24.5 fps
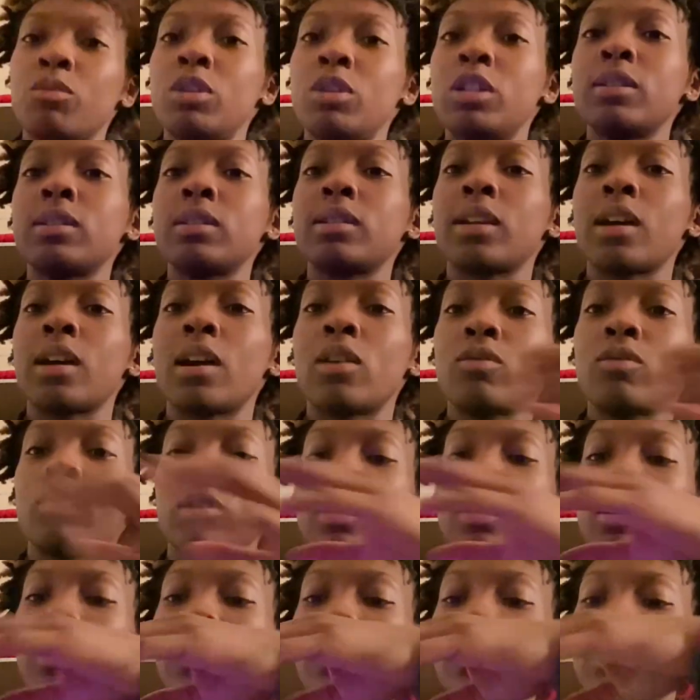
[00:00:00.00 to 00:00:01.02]
just count the
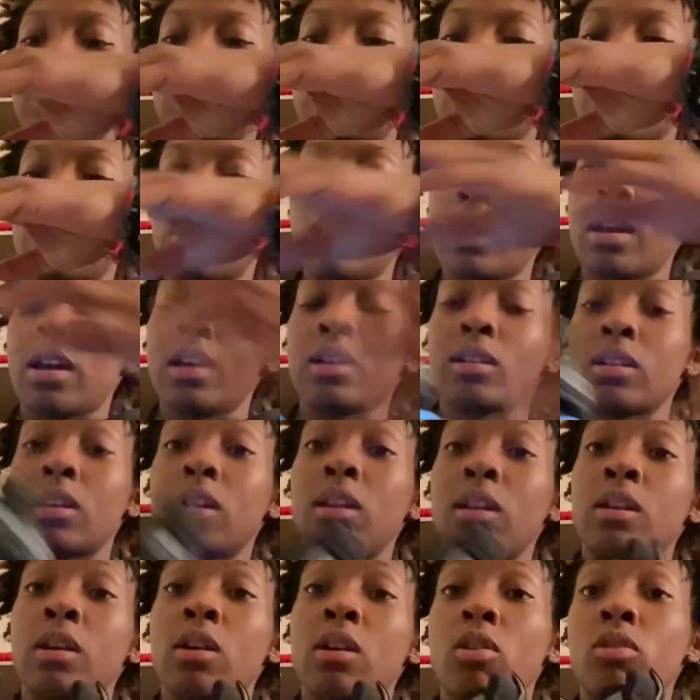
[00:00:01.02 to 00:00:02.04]
colors that it has.
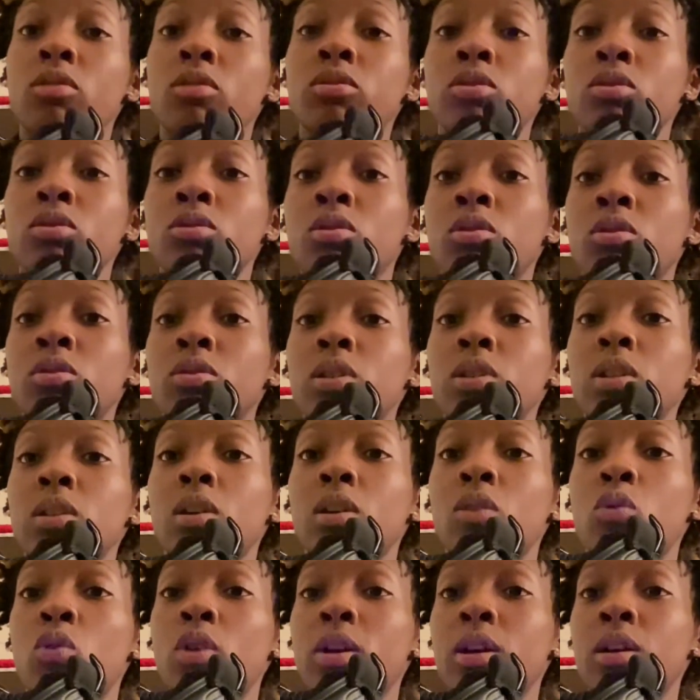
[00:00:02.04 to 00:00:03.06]
And it also goes
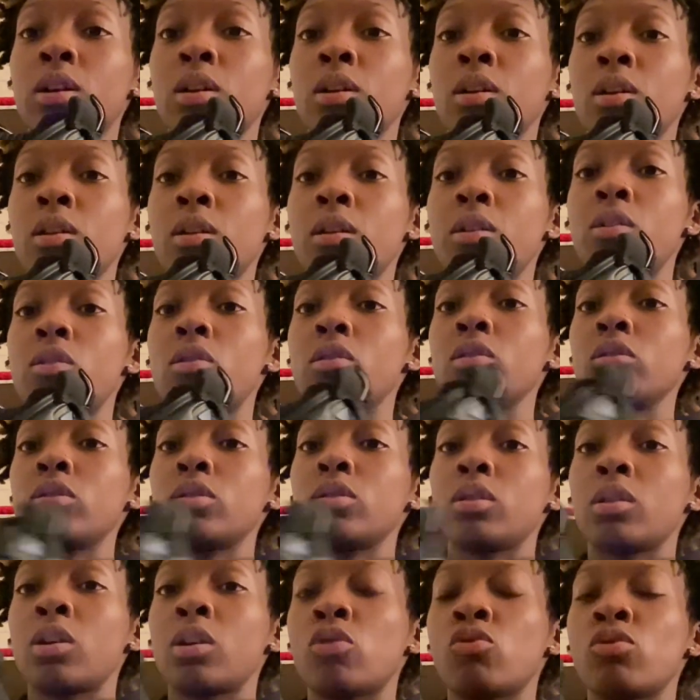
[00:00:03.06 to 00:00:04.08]
quicker or
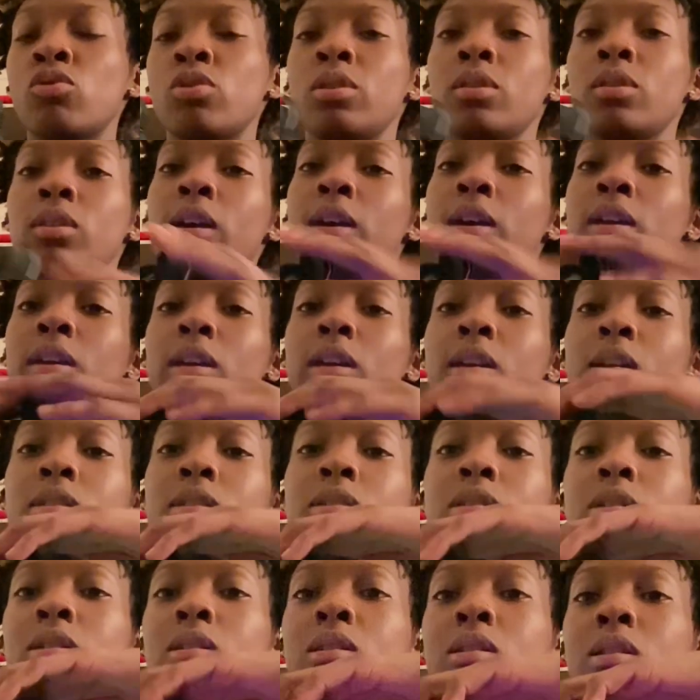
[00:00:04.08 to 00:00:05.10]
slower. Like, it's
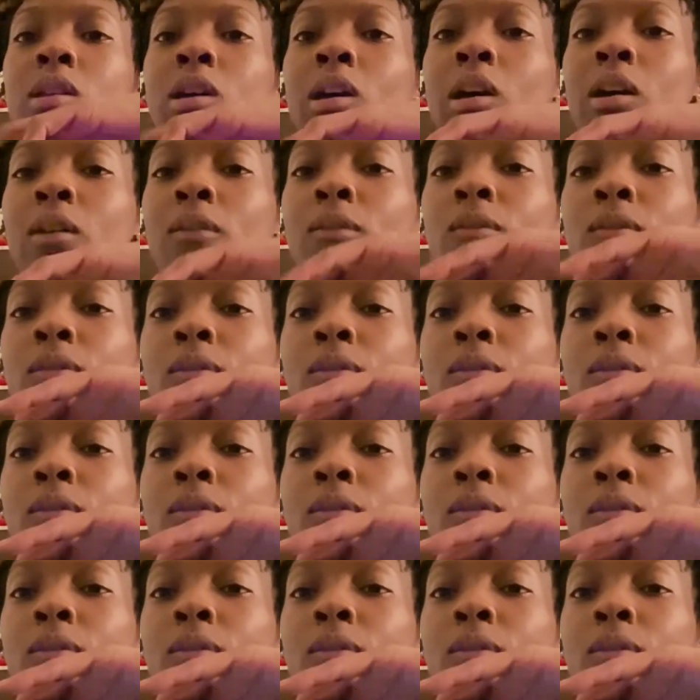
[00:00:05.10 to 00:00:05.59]
just tough.